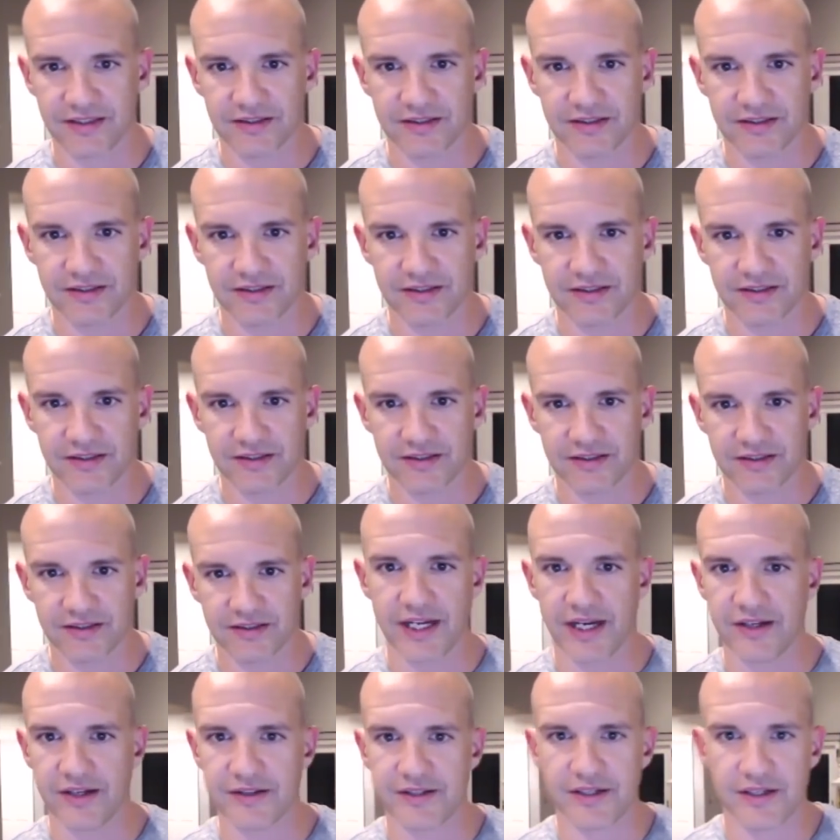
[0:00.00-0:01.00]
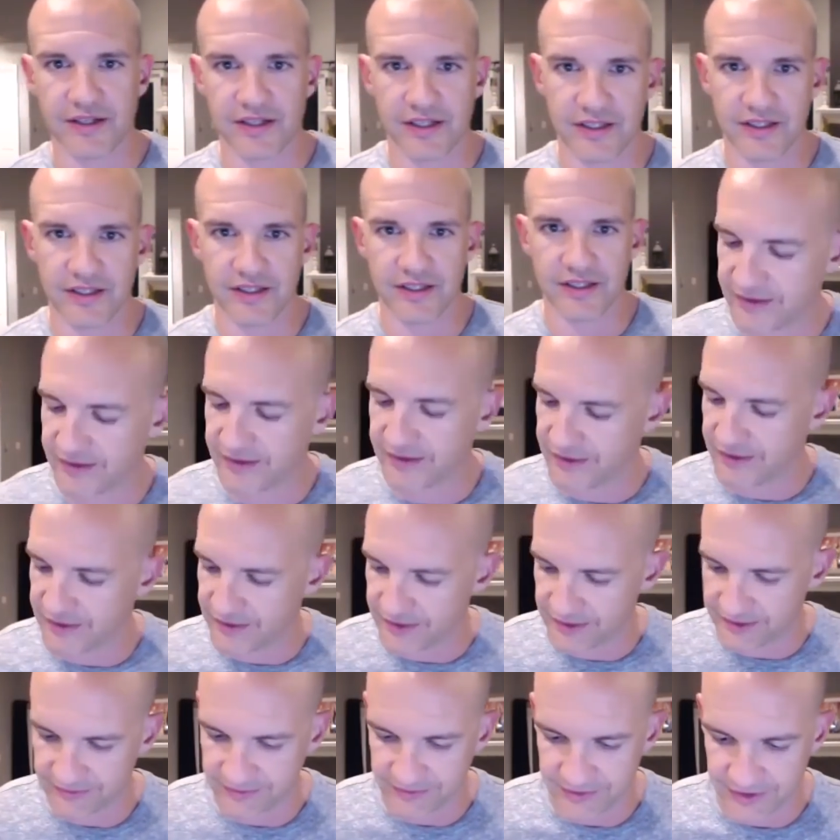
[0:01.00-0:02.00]
You you yeah. get out there and do
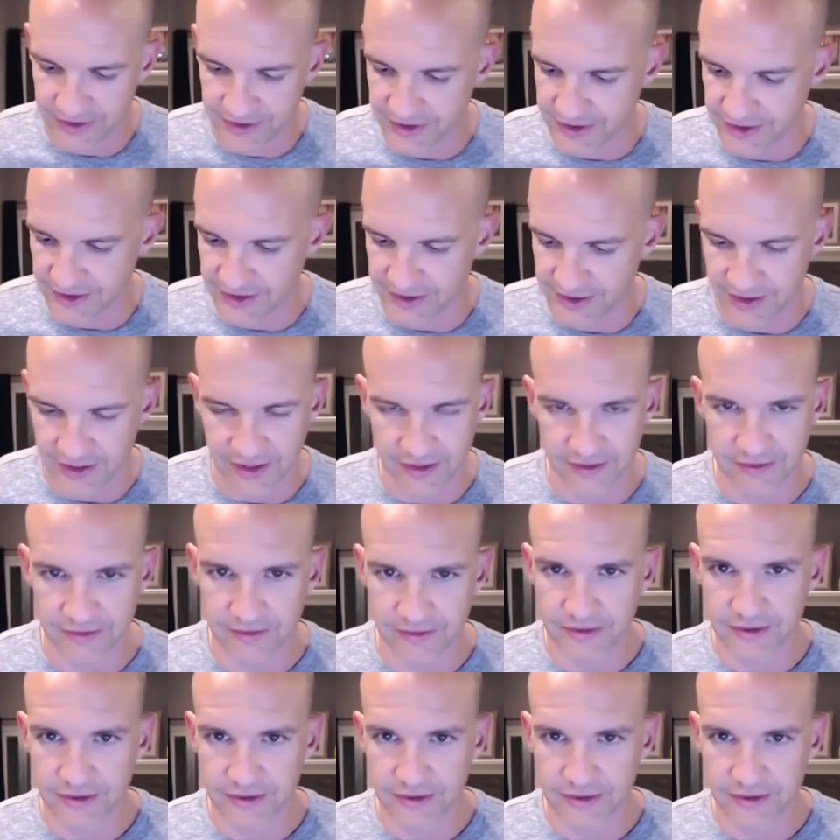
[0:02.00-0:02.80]
that, you're you're good to go.